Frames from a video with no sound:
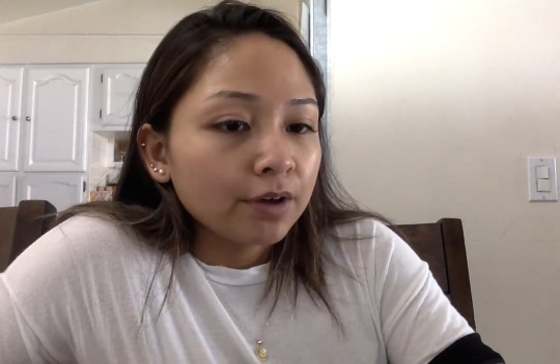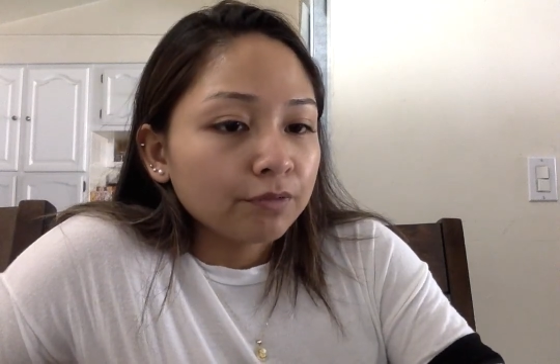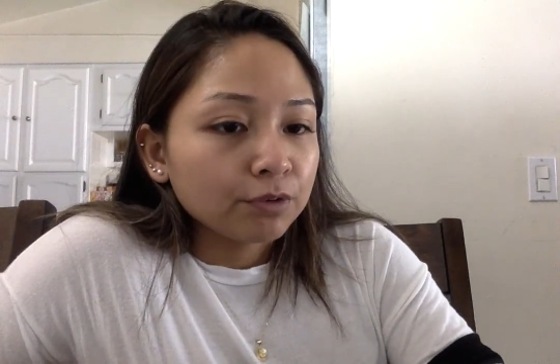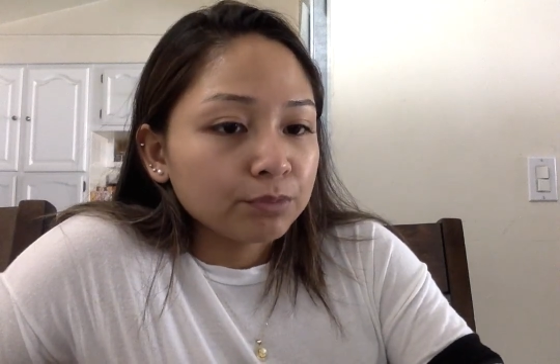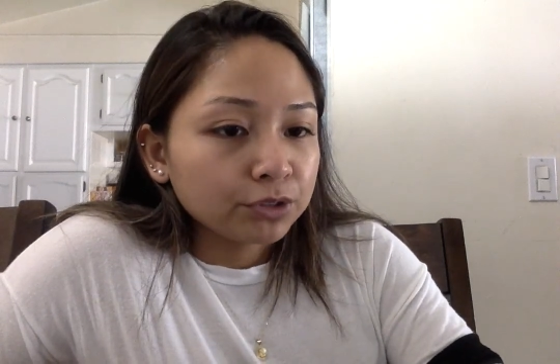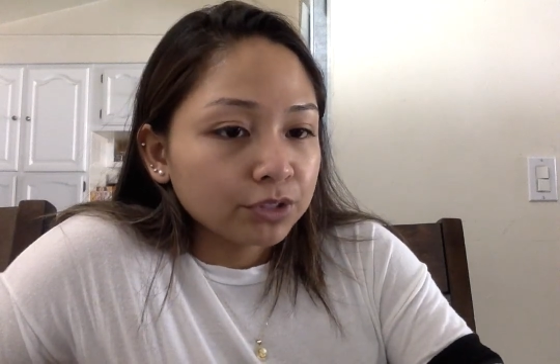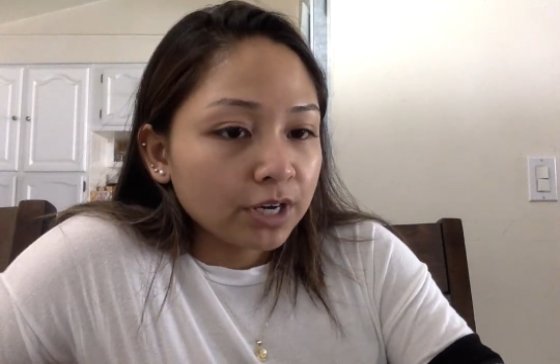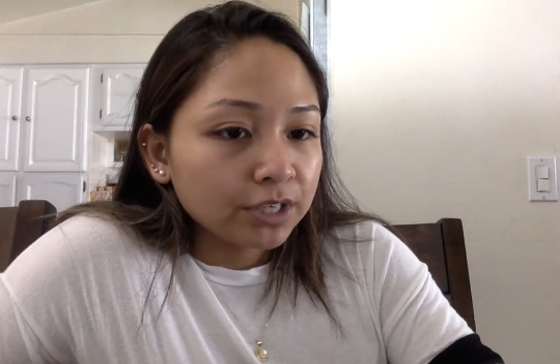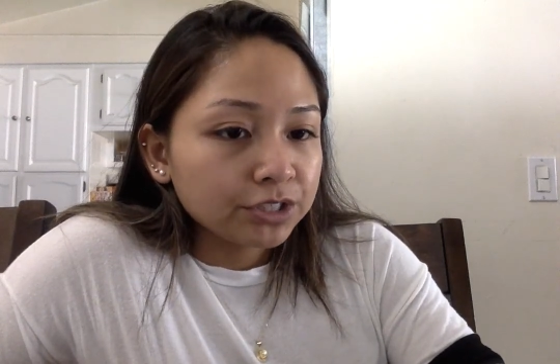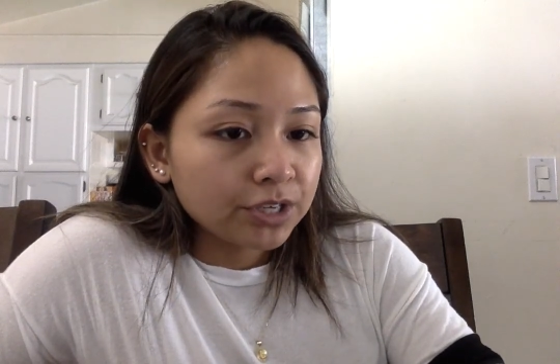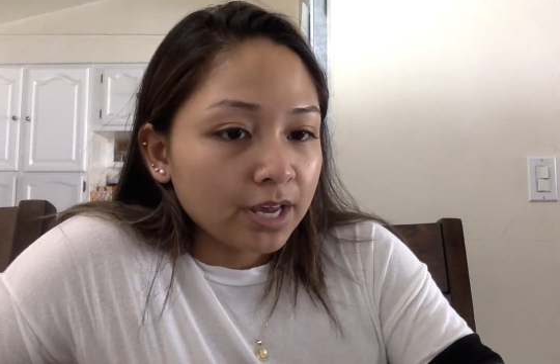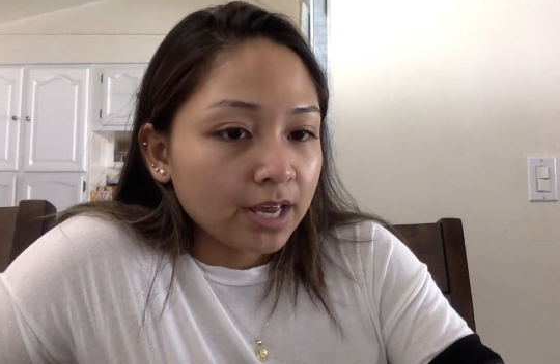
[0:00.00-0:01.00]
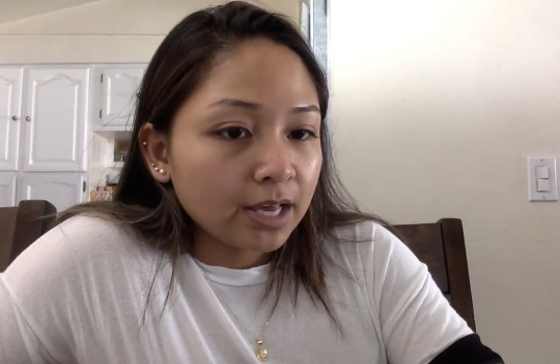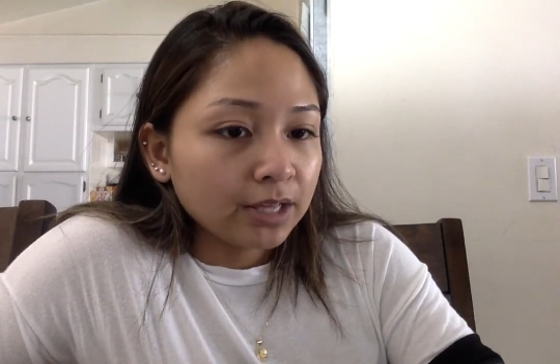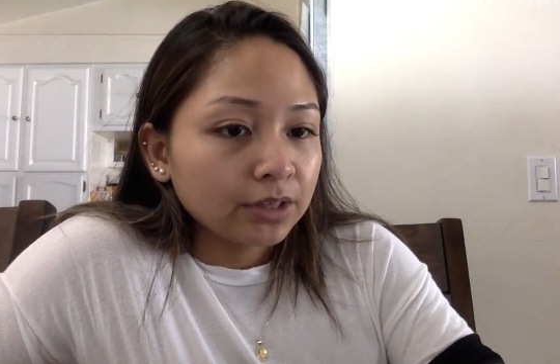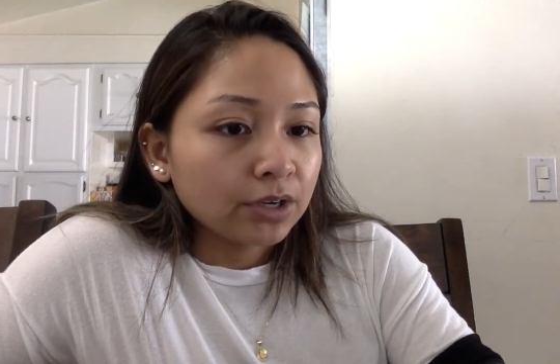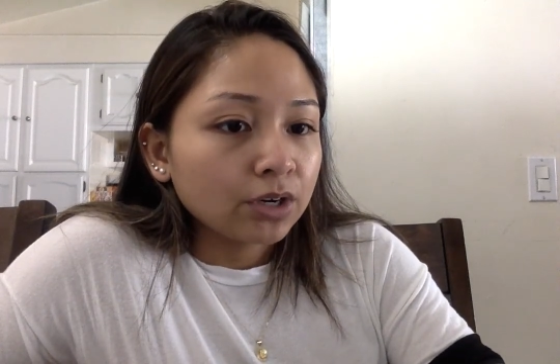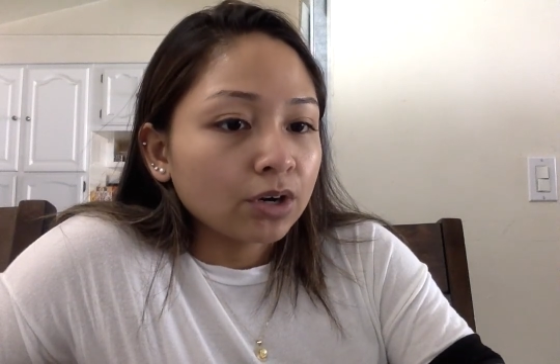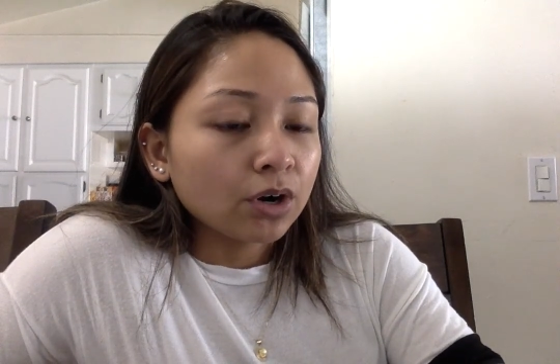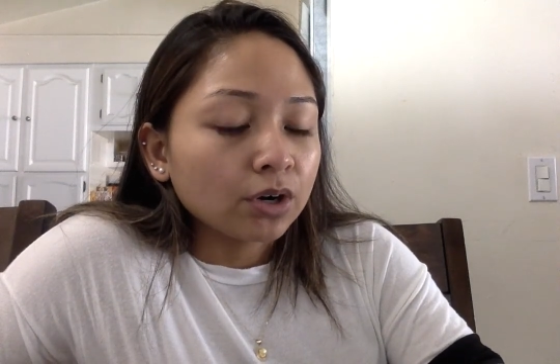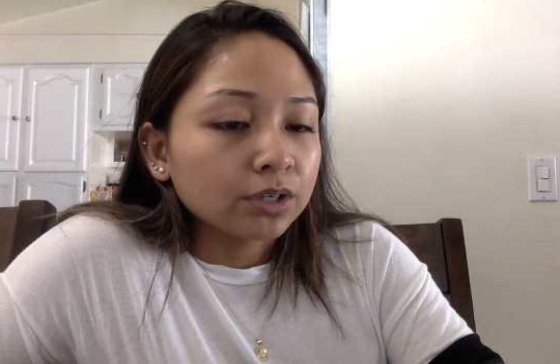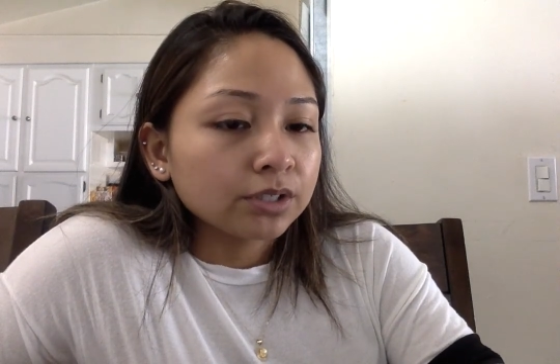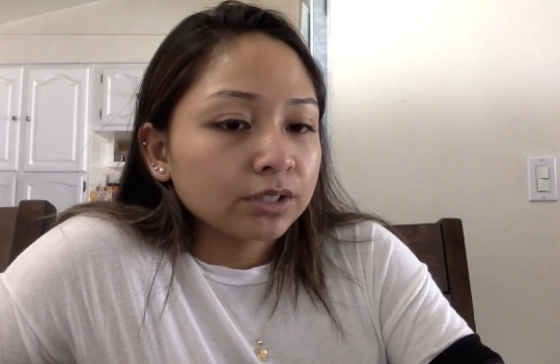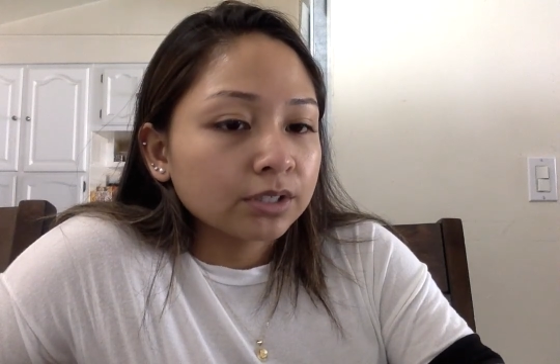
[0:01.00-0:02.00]
firm to touch, and there
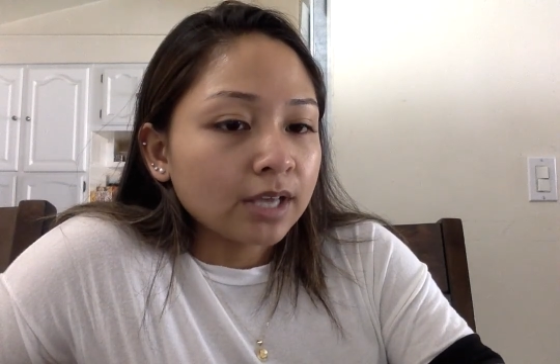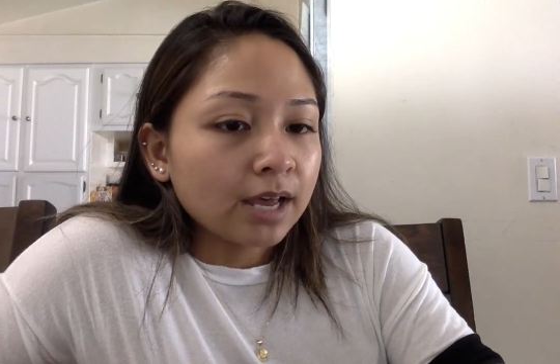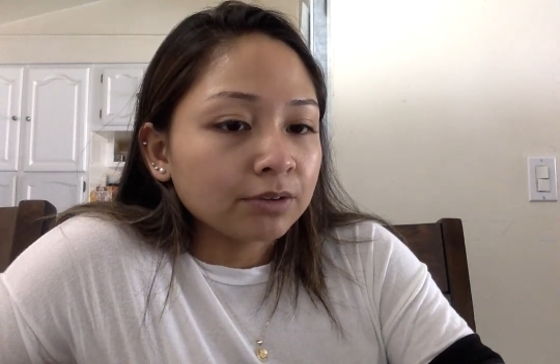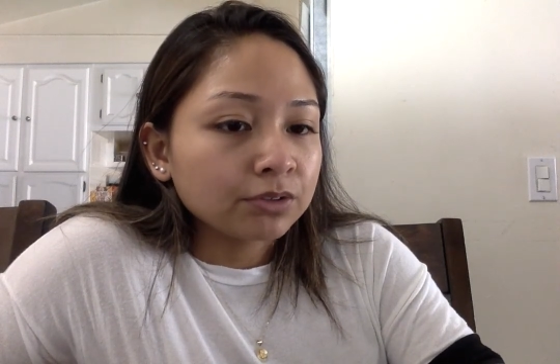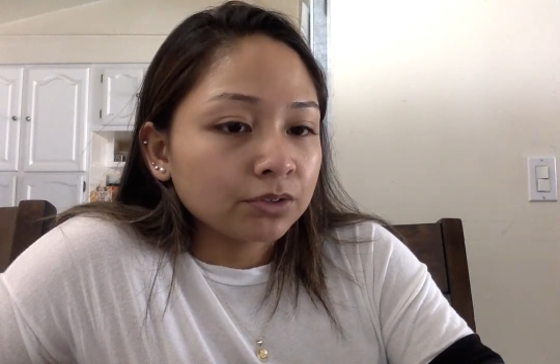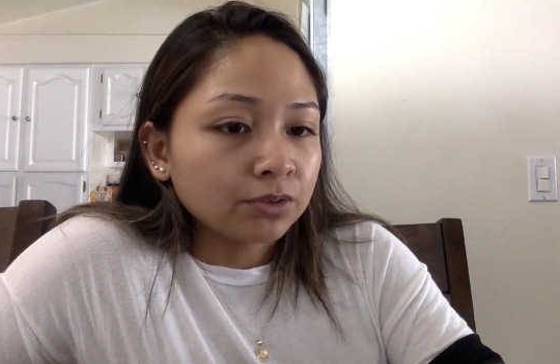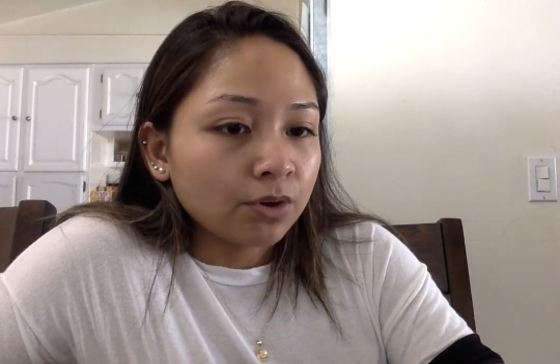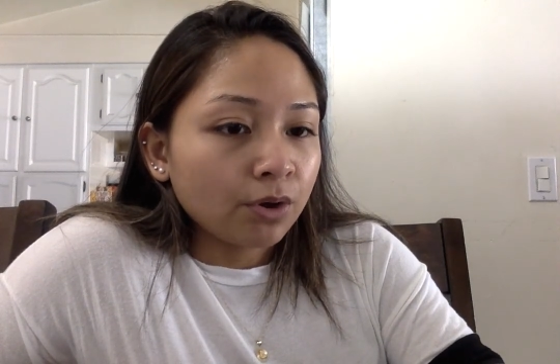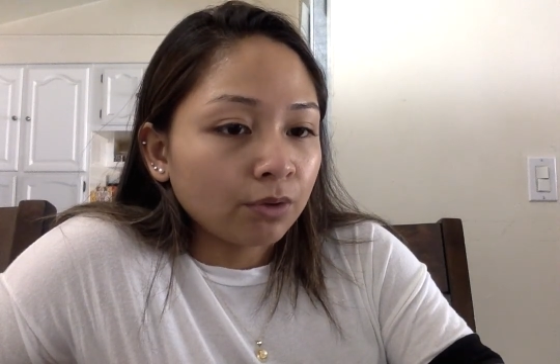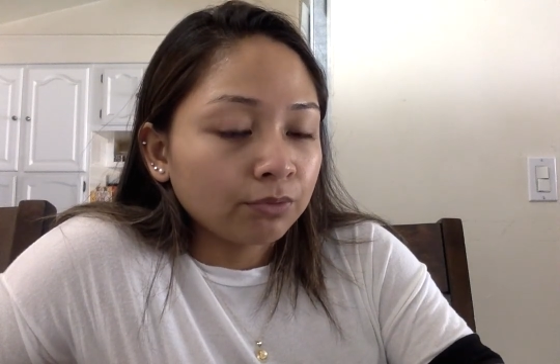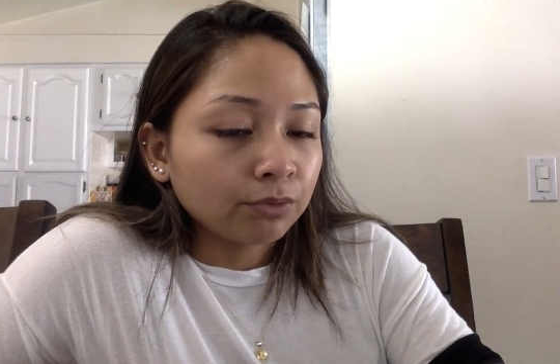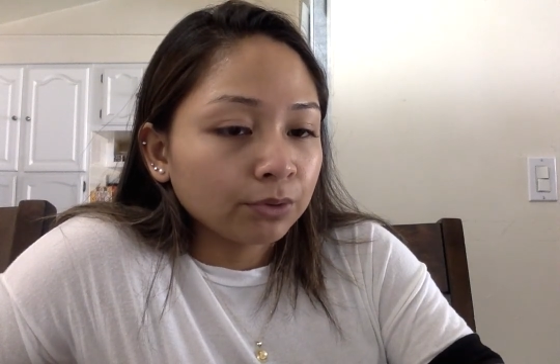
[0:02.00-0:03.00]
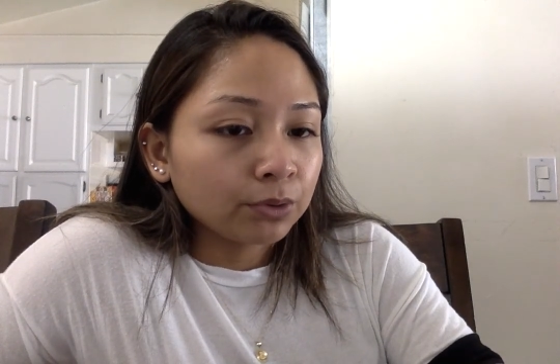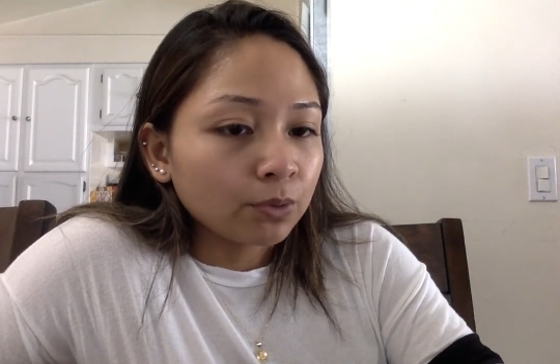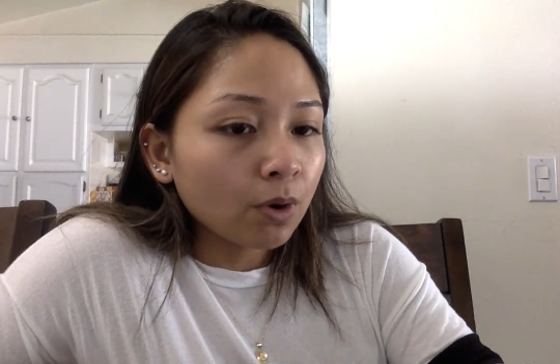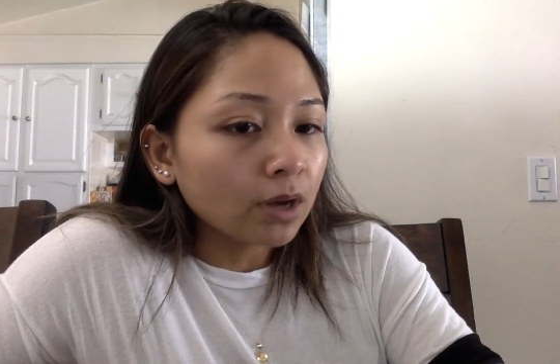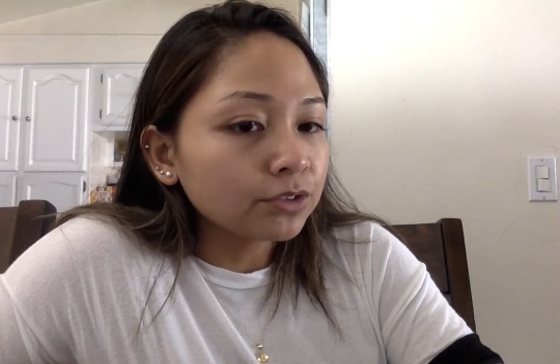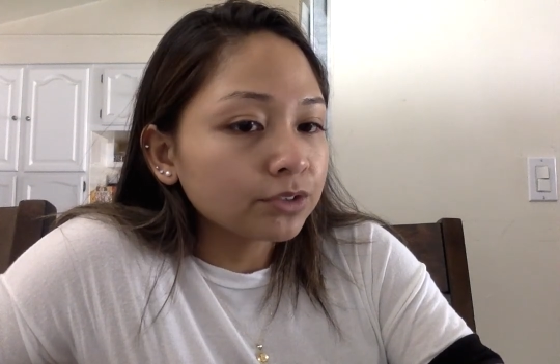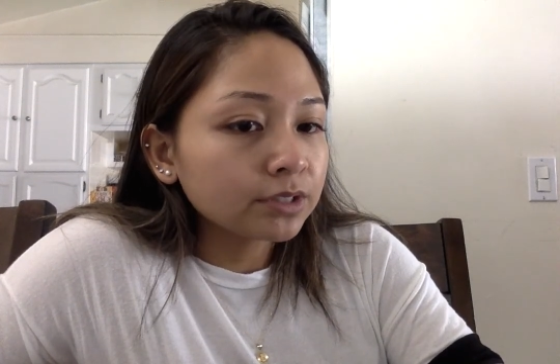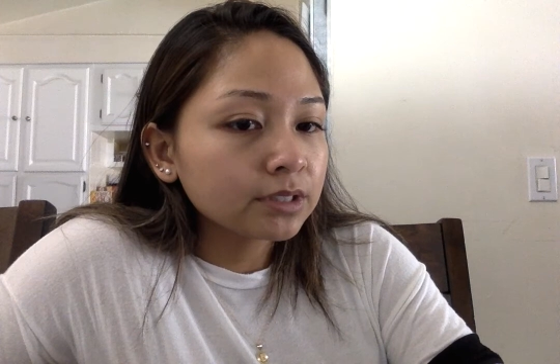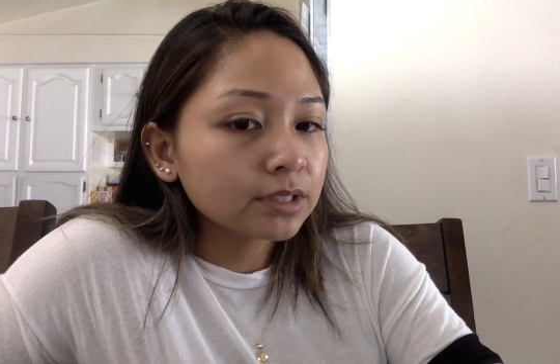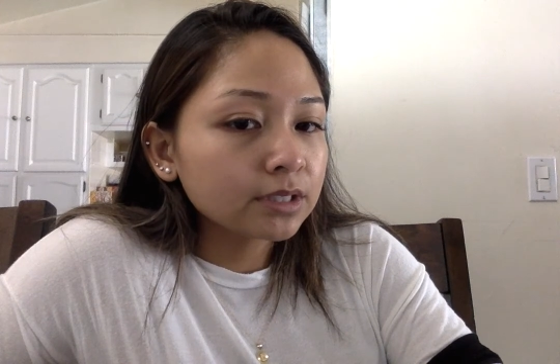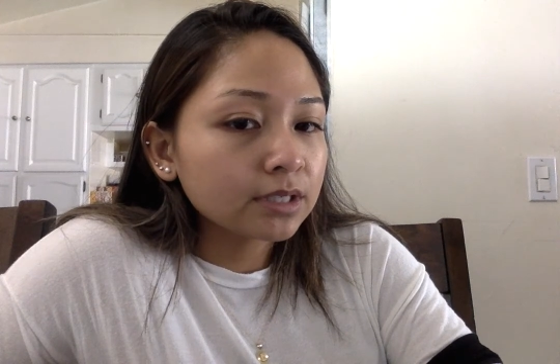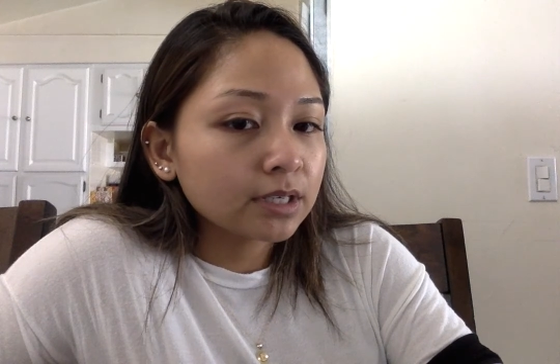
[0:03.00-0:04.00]
are sounds in all 4
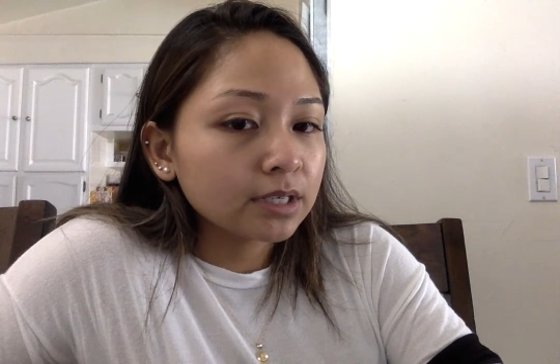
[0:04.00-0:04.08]
quadrants.